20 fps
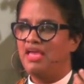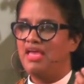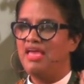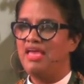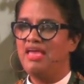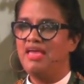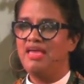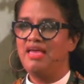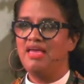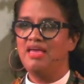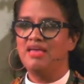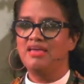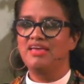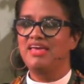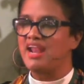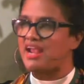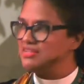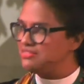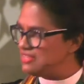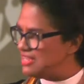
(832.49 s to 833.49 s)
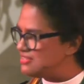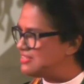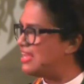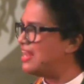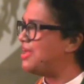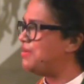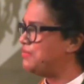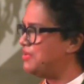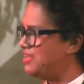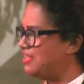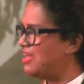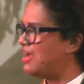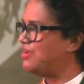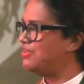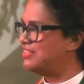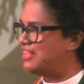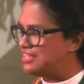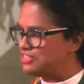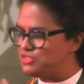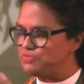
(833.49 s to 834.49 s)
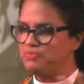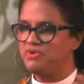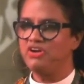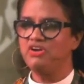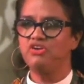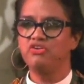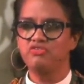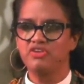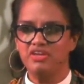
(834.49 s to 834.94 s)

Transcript: gracias a la vida, in that spirit